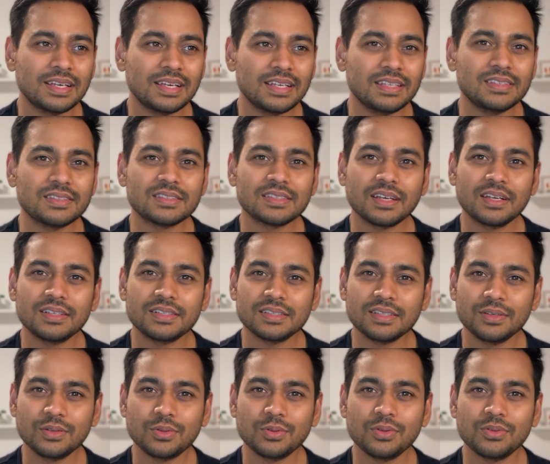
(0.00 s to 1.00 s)
insights
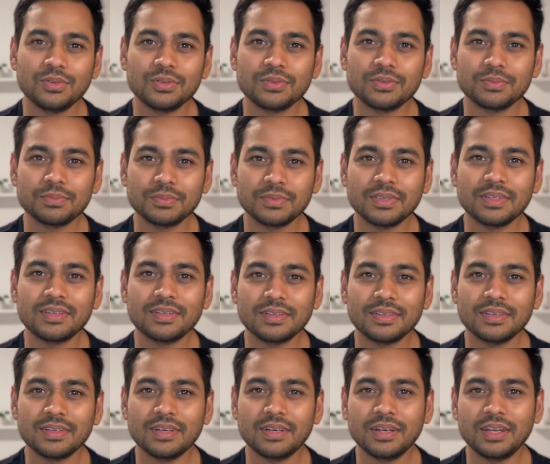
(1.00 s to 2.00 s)
into
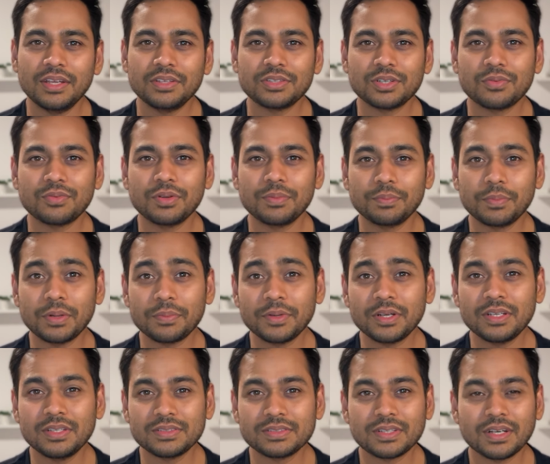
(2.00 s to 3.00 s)
nature of
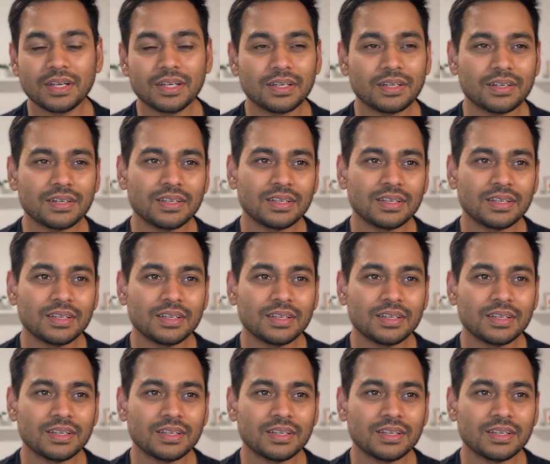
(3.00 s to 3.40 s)
impermanence, right?